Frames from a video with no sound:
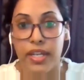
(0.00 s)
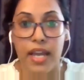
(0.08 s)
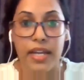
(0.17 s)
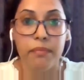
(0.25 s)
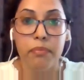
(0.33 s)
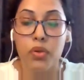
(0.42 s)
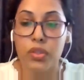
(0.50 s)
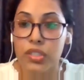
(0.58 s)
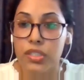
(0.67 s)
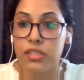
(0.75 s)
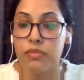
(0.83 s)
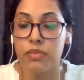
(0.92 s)
and
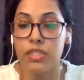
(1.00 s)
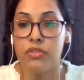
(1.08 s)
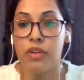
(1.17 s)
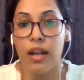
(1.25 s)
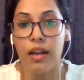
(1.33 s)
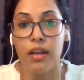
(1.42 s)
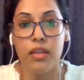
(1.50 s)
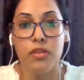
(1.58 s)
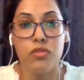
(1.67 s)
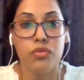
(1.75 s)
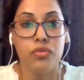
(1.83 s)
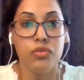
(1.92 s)
importers were
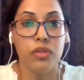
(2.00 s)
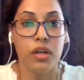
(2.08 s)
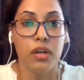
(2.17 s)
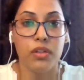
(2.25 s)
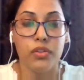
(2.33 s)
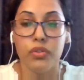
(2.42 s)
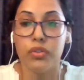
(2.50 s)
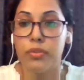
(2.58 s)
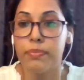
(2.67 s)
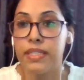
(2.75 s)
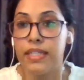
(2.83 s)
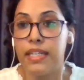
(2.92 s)
struggling to
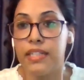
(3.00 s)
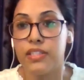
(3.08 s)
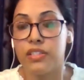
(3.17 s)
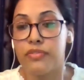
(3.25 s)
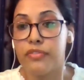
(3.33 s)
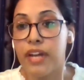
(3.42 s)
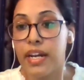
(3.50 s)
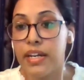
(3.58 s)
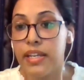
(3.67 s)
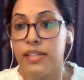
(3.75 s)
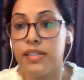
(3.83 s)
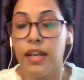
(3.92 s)
open letters of
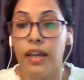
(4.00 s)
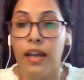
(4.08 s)
credit.